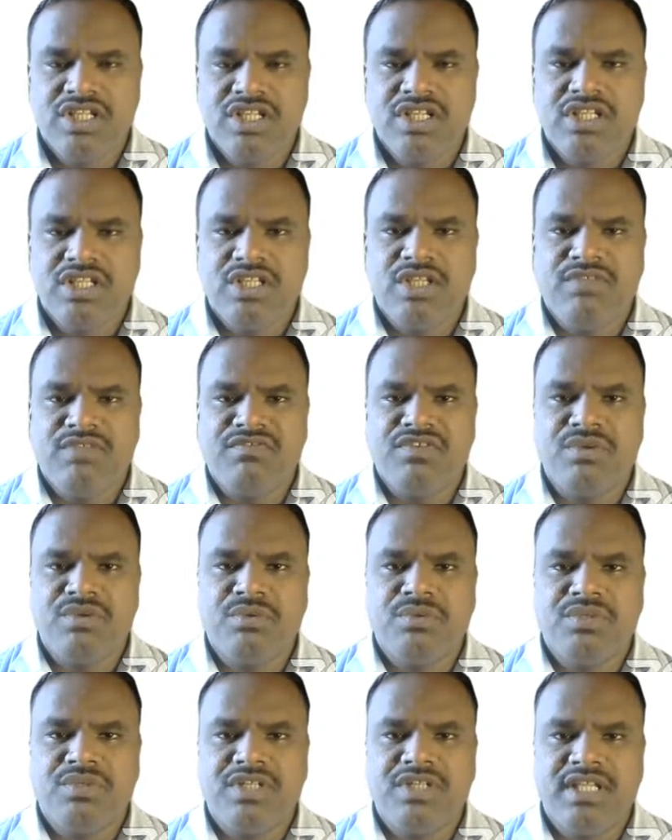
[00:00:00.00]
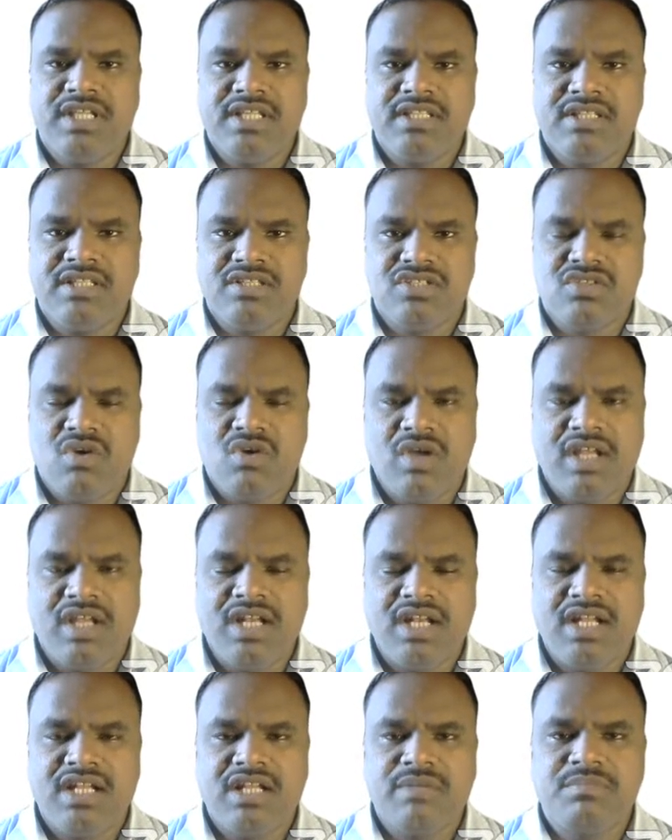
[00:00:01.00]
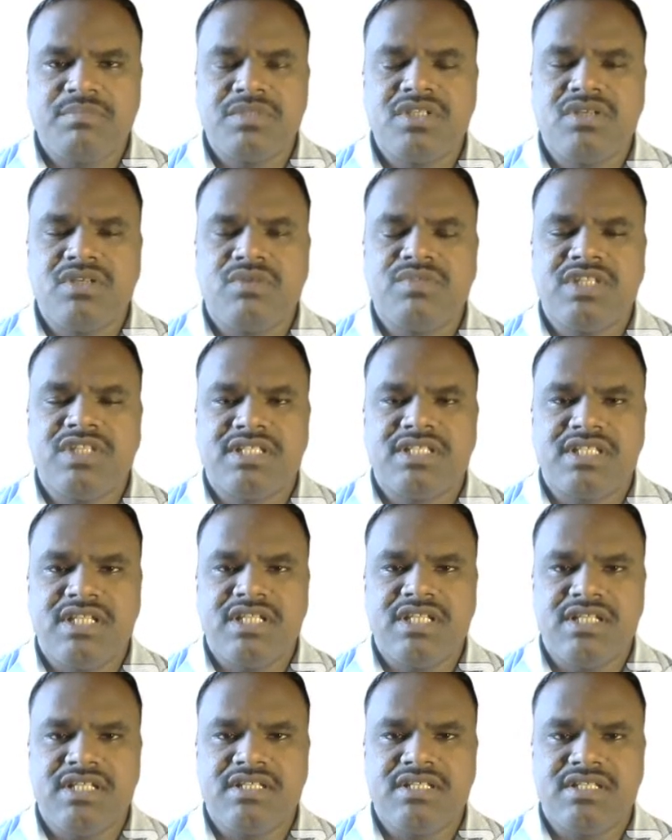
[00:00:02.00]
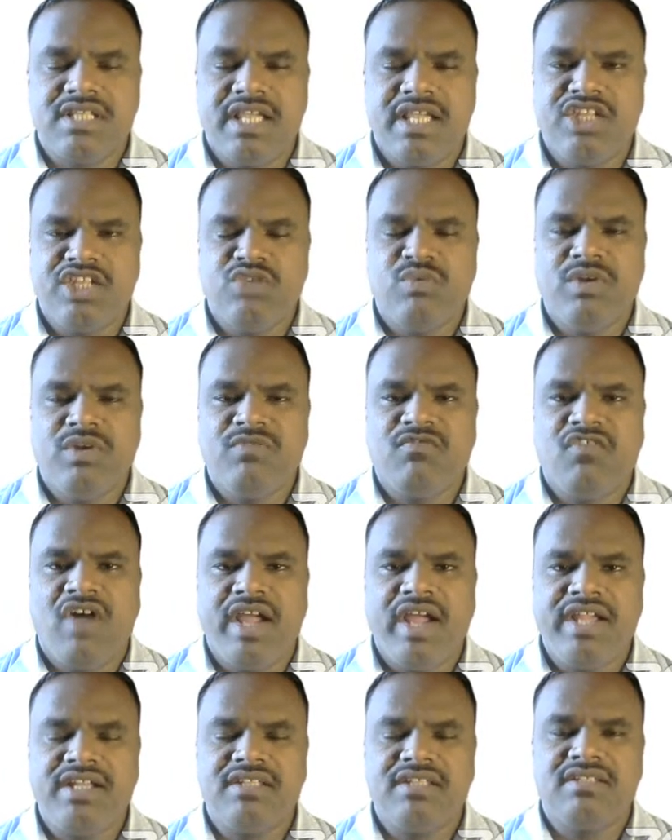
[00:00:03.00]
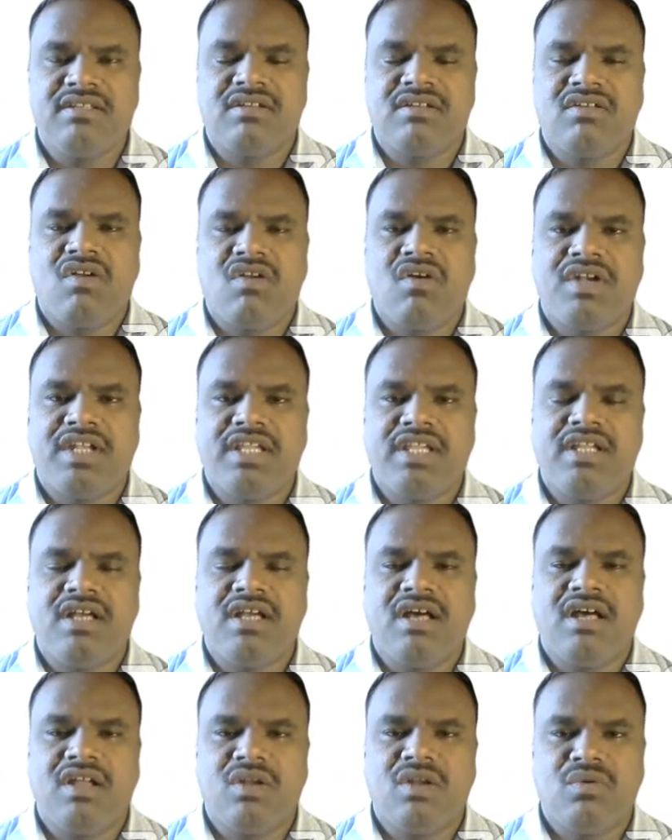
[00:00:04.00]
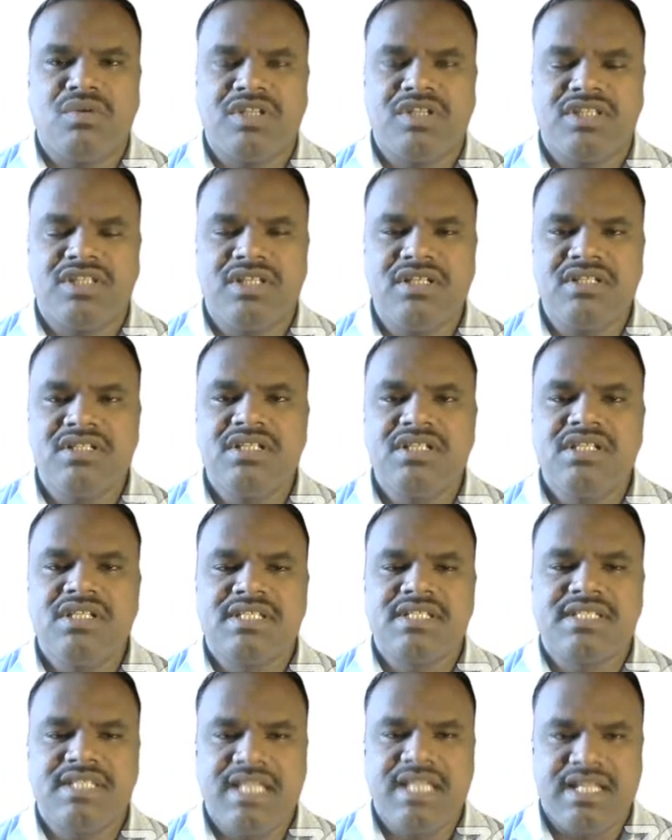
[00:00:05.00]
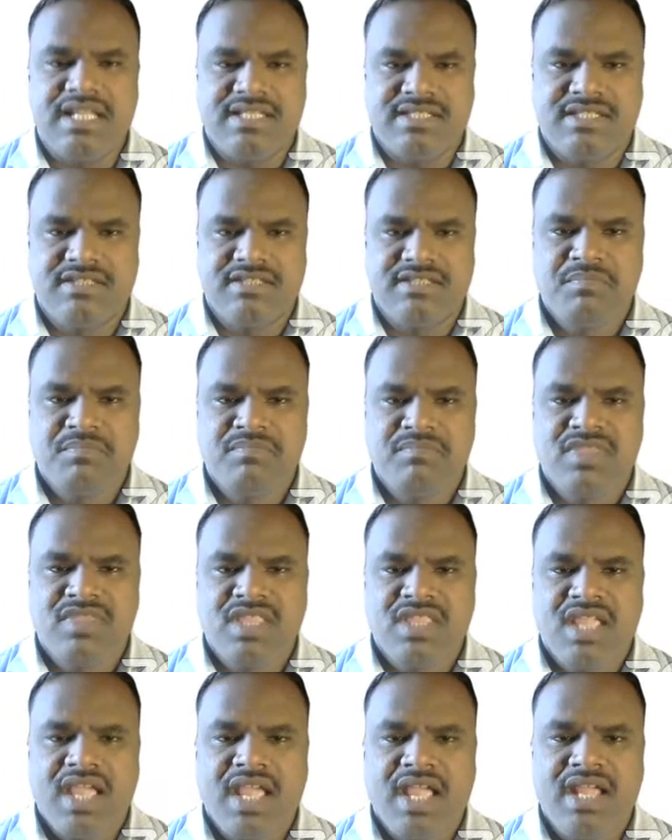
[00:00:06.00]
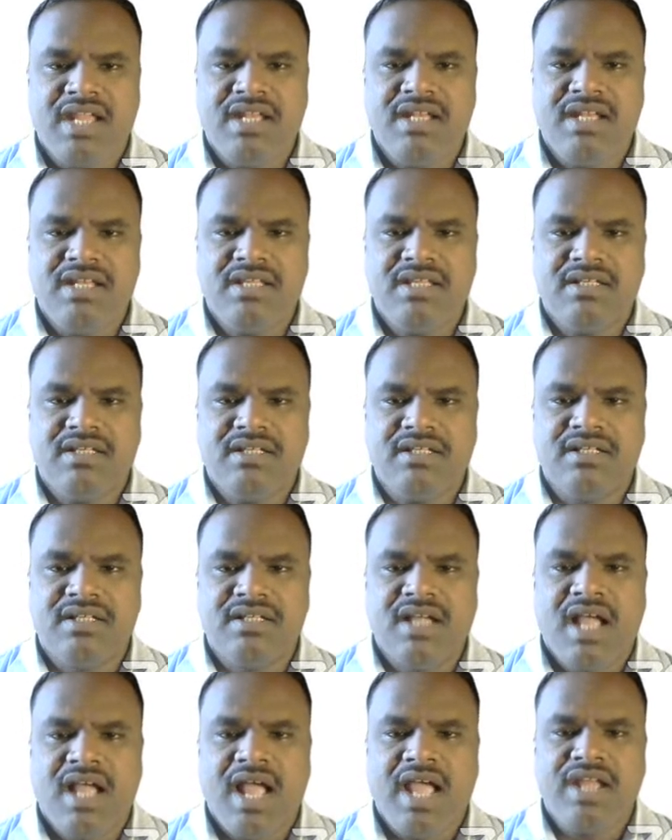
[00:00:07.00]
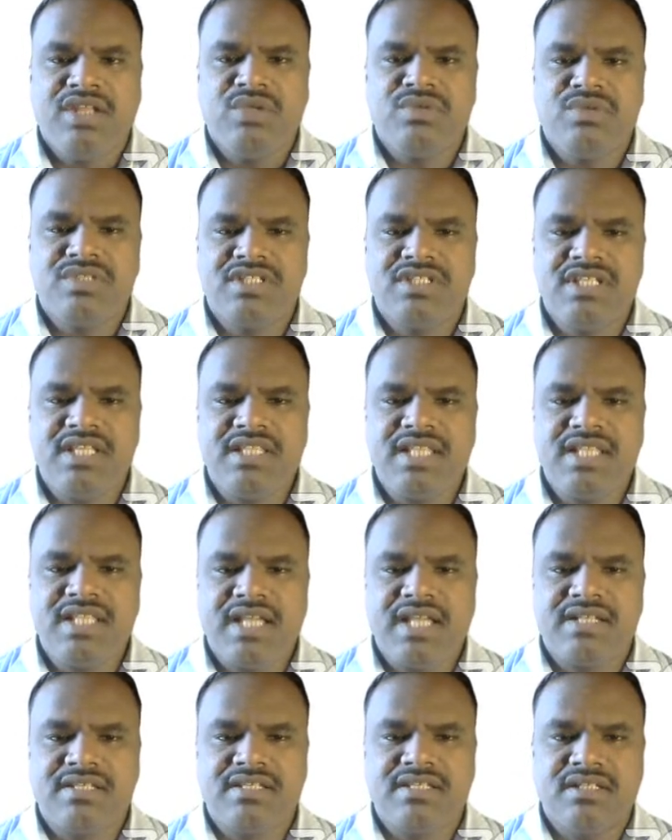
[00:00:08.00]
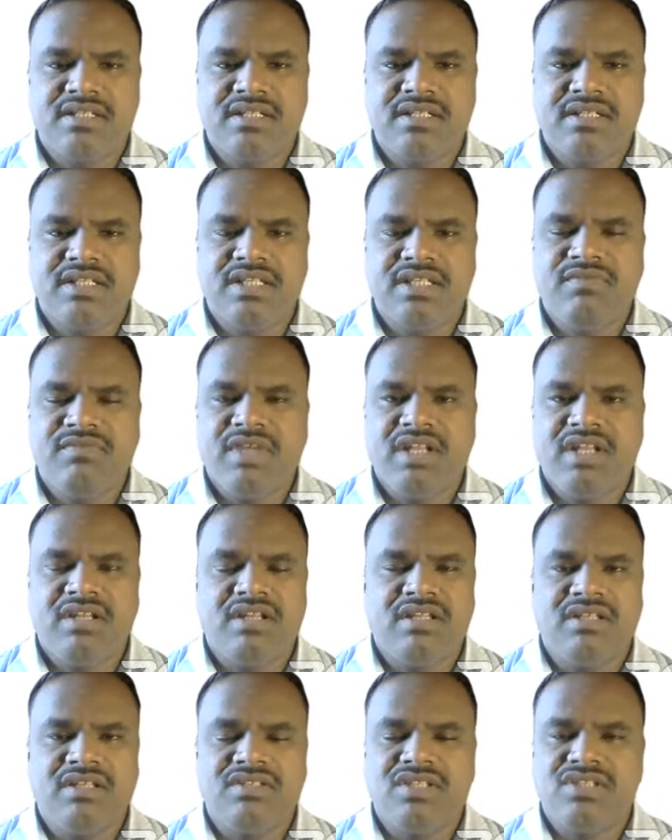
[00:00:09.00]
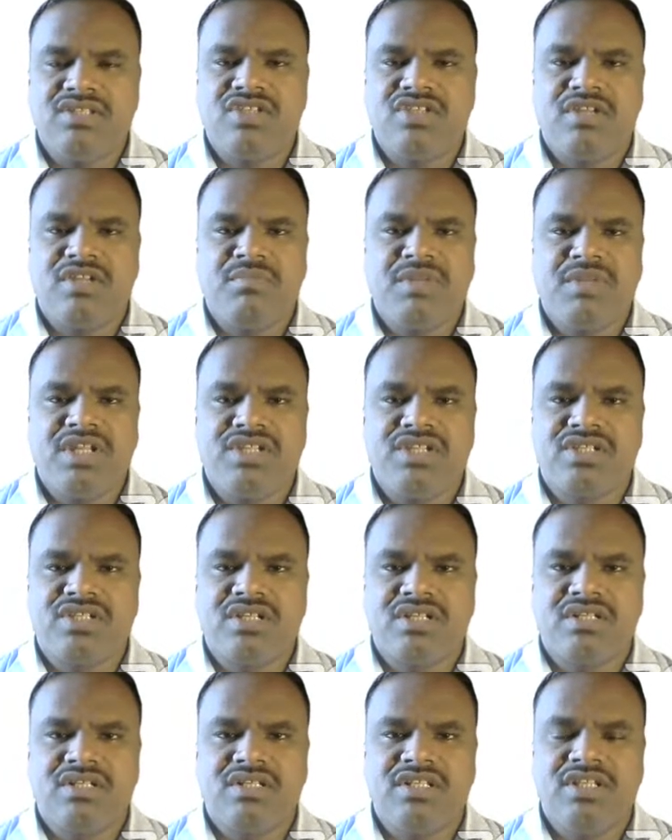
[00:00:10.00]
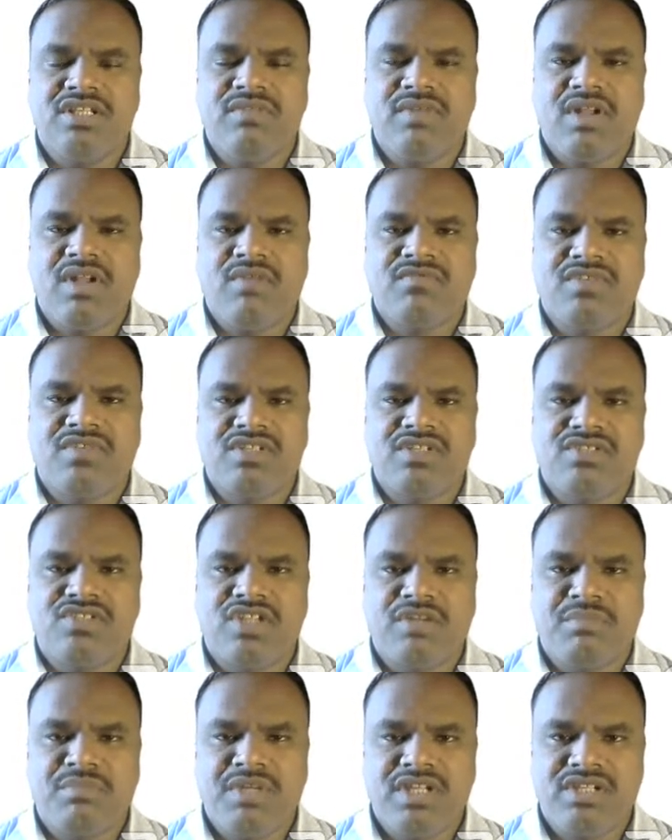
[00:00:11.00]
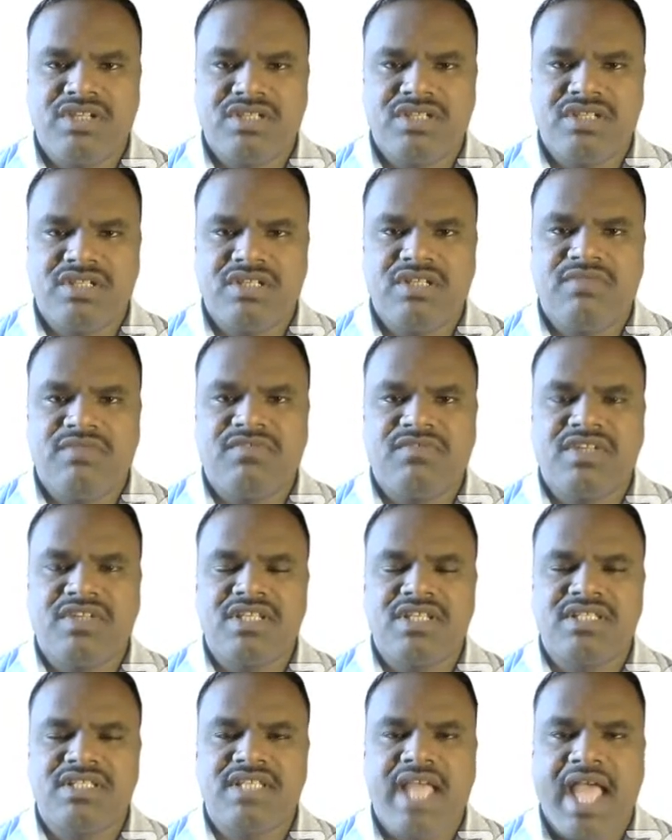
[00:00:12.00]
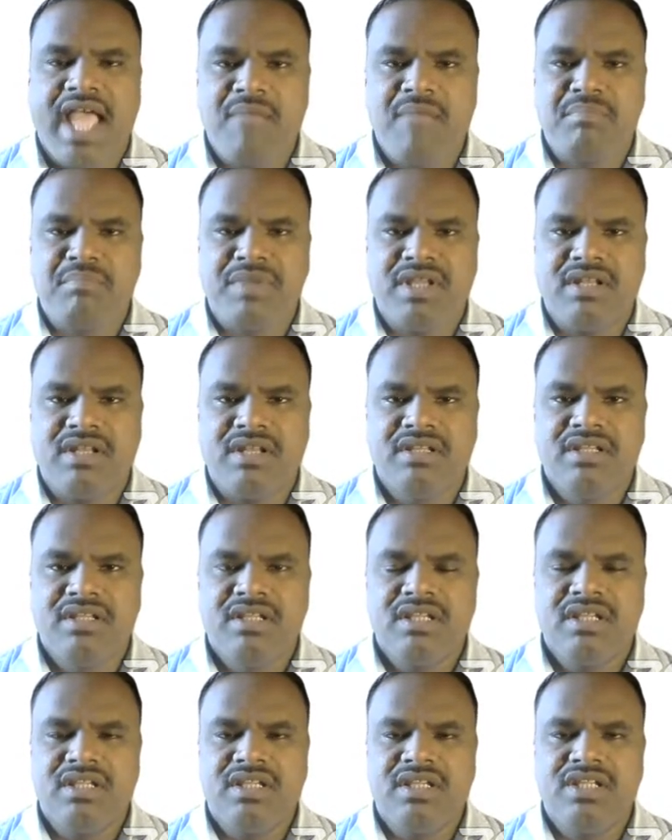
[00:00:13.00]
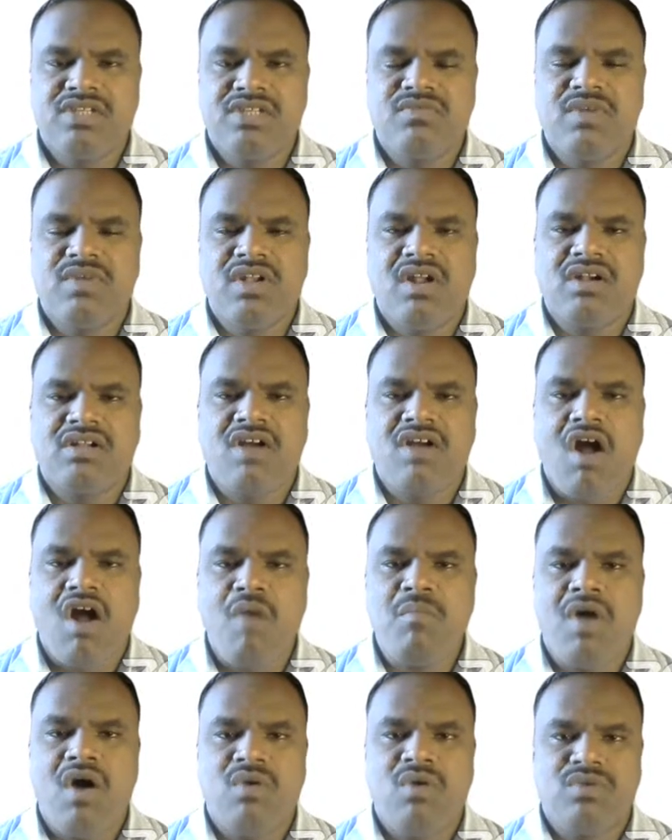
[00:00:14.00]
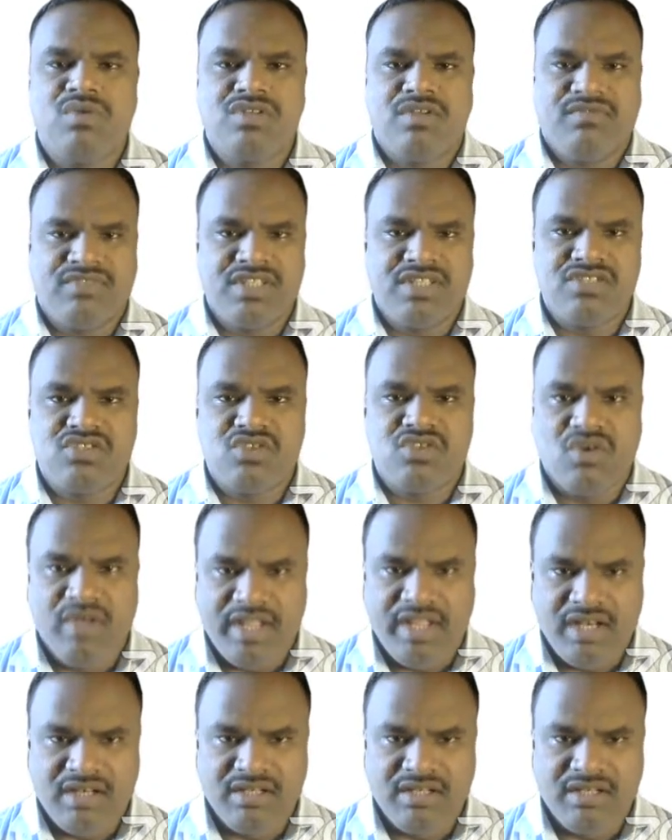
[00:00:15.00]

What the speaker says: If you dig the soil and observe the seeds, and you will find the rotting around the seeds. And you see that even the germination, even after germination, if this happen, it will not come out of the soil.